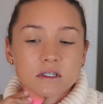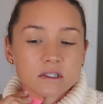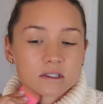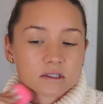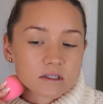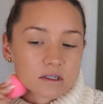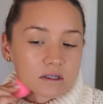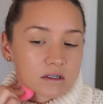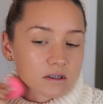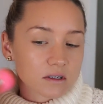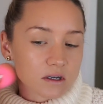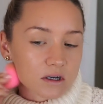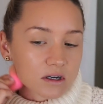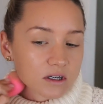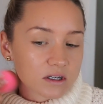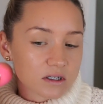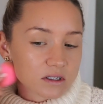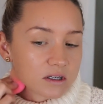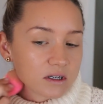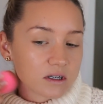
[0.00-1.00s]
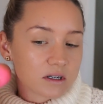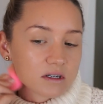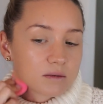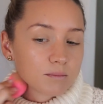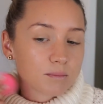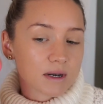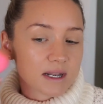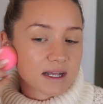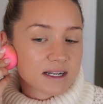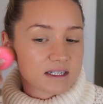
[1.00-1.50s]
So go
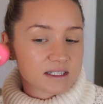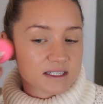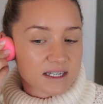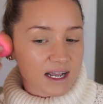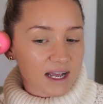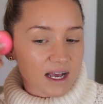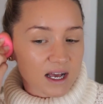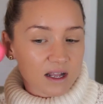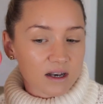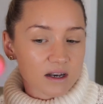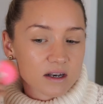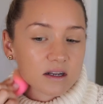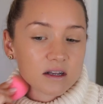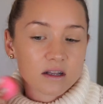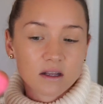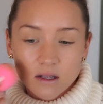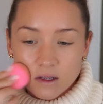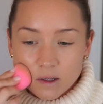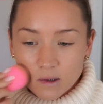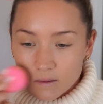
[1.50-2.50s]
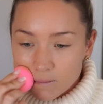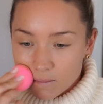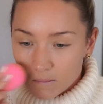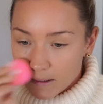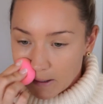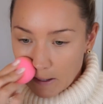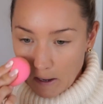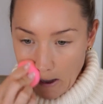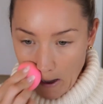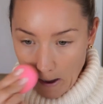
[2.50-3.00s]
blend down
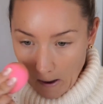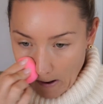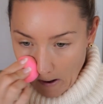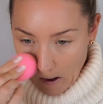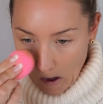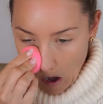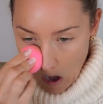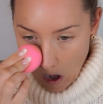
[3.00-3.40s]
my neck